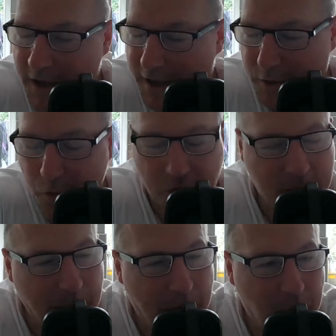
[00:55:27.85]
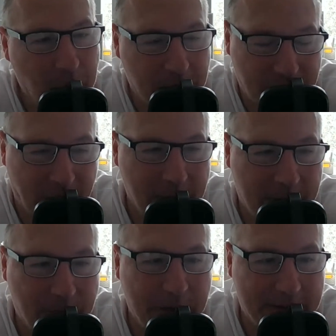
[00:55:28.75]
It talks about all the
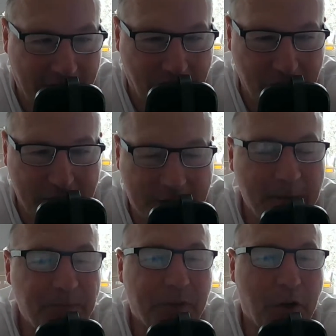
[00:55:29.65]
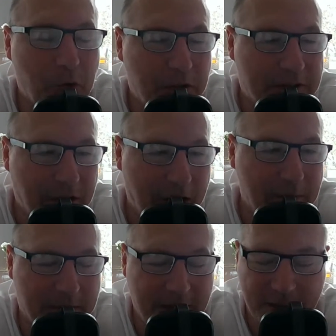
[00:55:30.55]
times he's been doubted, all the
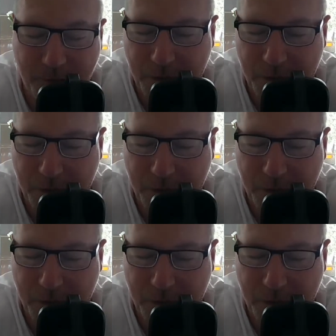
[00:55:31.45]
times he's